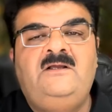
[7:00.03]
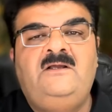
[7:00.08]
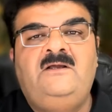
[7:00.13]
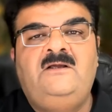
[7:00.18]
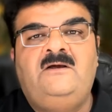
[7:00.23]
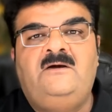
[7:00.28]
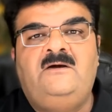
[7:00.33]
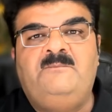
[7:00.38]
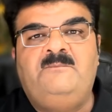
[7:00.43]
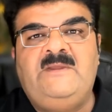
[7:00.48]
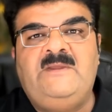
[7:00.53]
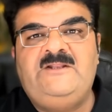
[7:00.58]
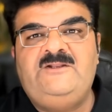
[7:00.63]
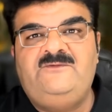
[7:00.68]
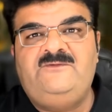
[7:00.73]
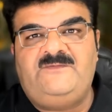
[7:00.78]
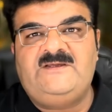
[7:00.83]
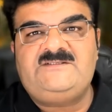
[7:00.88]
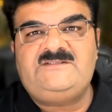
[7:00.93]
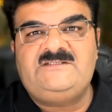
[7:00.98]

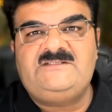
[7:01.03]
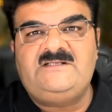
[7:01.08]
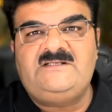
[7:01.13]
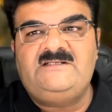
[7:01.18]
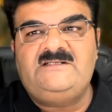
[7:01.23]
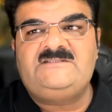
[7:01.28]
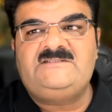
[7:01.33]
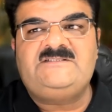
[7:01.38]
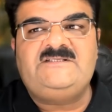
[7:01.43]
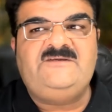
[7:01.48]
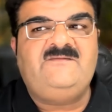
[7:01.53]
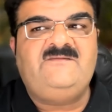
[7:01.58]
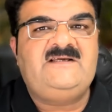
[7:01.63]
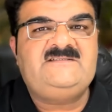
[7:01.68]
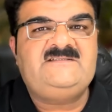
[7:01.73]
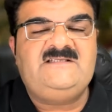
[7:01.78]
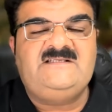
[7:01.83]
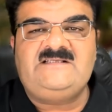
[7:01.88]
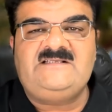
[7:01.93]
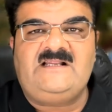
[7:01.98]
manufacturers
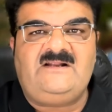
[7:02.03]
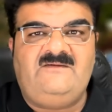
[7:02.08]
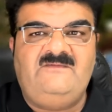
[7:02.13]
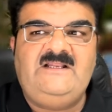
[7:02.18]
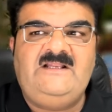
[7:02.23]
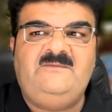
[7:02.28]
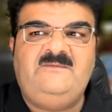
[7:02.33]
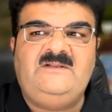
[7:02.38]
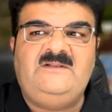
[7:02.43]
devices are available.